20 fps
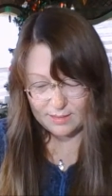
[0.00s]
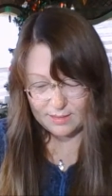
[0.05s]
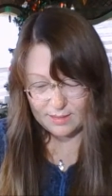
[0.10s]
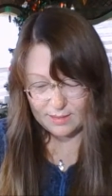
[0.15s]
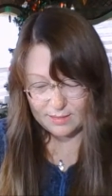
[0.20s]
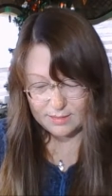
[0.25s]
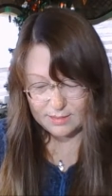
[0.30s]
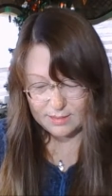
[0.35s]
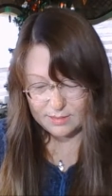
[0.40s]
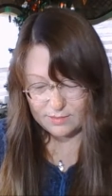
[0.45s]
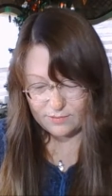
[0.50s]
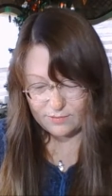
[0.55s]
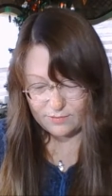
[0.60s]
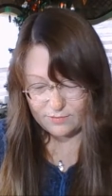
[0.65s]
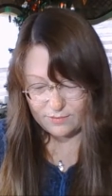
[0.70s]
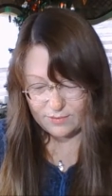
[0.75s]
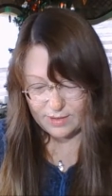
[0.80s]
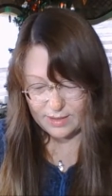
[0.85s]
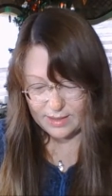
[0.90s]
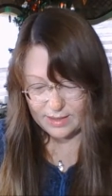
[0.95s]
Got a little
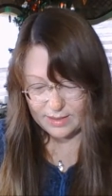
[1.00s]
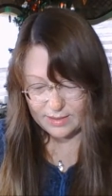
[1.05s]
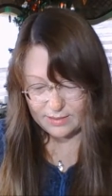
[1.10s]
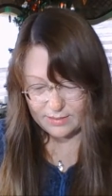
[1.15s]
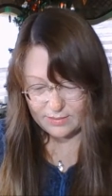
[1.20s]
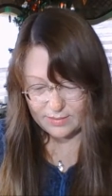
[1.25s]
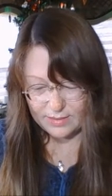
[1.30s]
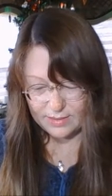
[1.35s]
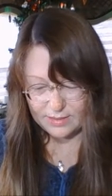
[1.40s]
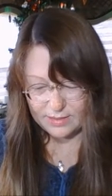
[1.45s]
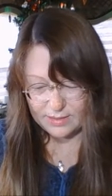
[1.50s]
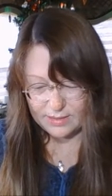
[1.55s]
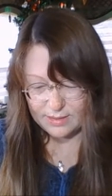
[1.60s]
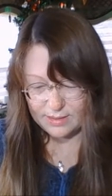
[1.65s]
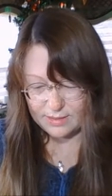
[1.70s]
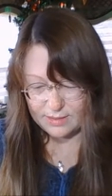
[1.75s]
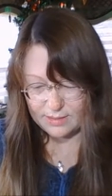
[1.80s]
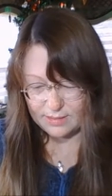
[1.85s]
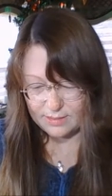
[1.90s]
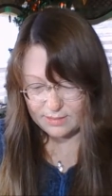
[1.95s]
fray going on
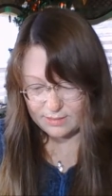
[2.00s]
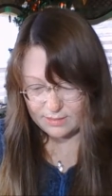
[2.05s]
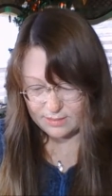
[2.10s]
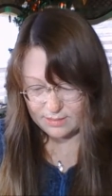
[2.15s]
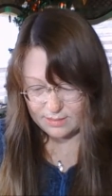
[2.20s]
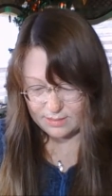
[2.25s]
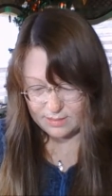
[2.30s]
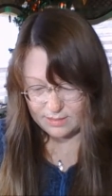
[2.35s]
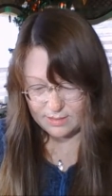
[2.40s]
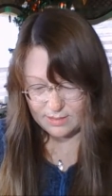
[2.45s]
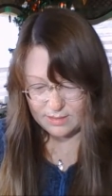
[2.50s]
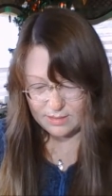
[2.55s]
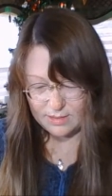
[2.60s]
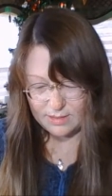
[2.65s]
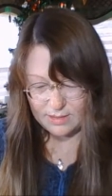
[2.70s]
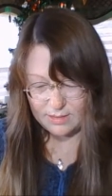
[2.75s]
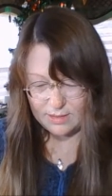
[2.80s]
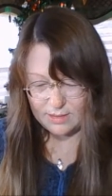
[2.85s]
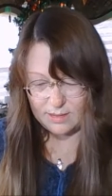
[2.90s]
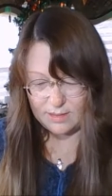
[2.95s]
here.
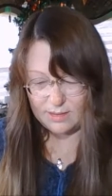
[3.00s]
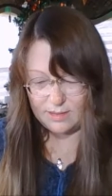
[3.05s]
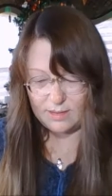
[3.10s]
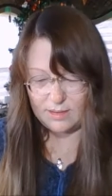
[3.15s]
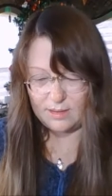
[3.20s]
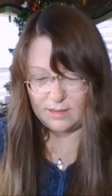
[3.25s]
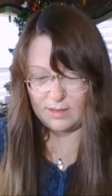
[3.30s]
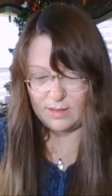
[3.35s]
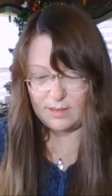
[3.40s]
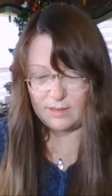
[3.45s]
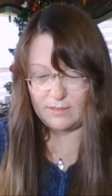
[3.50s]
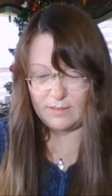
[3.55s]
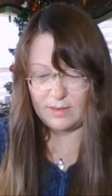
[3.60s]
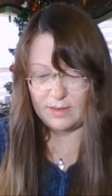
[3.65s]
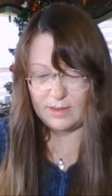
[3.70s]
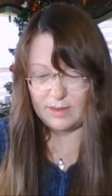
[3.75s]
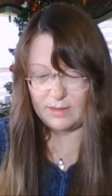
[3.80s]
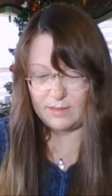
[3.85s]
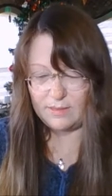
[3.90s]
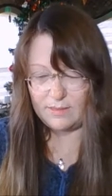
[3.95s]
Here we
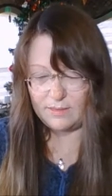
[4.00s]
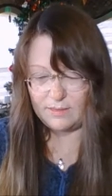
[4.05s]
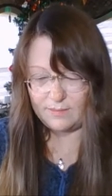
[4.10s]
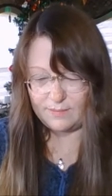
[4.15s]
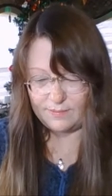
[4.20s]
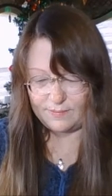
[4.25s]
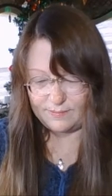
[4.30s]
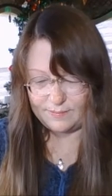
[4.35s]
go.